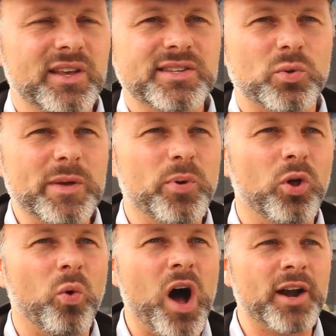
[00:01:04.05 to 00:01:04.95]
So we
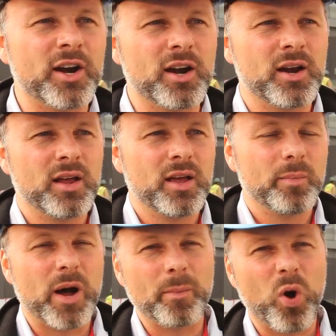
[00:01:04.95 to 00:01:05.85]
pull water
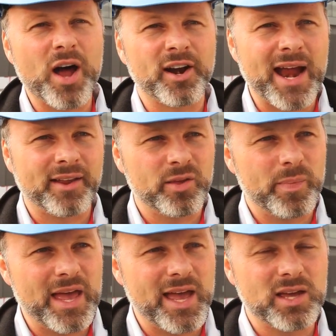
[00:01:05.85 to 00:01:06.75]
pump water out of the
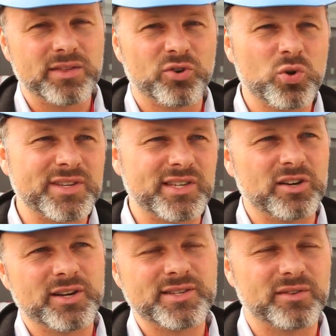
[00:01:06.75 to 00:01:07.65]
bay through a
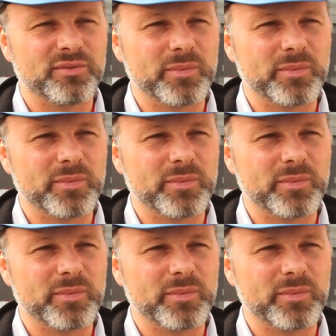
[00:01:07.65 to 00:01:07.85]
series of